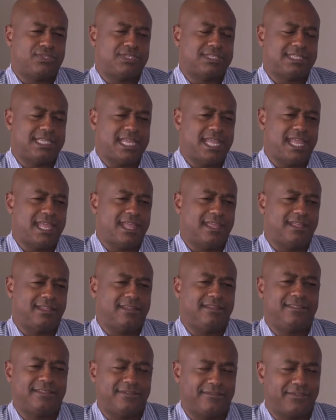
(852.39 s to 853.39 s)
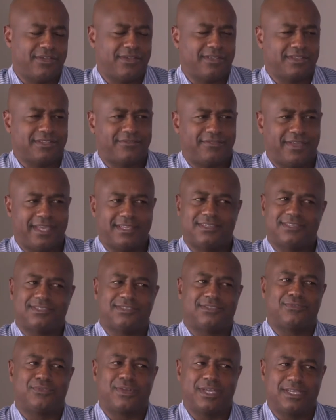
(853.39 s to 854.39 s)
seeing the various
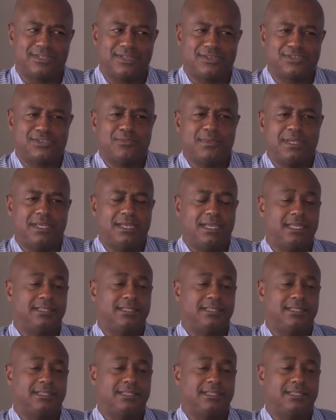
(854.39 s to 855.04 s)
faces of racism,